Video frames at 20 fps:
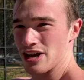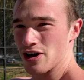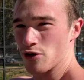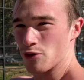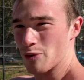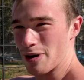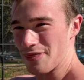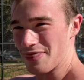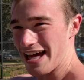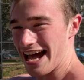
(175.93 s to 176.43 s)

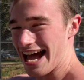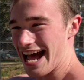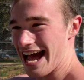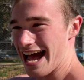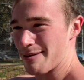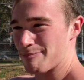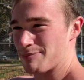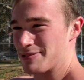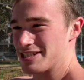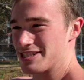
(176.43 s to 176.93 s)
When that
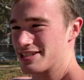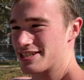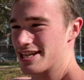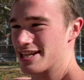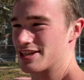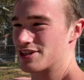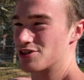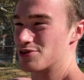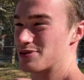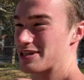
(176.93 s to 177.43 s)
happens,
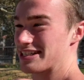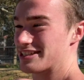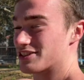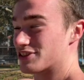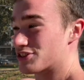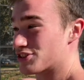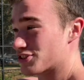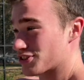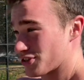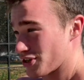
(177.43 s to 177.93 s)
you need to
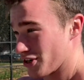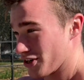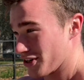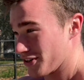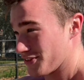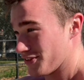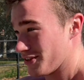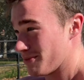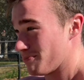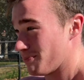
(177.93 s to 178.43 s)

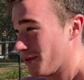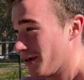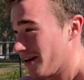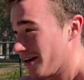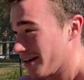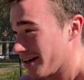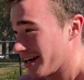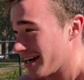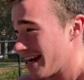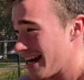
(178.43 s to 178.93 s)
turn the
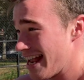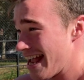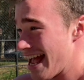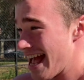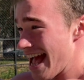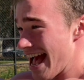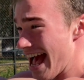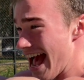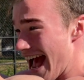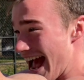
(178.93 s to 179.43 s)
bar
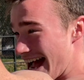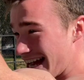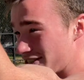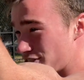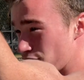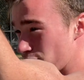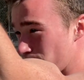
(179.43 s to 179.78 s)
as you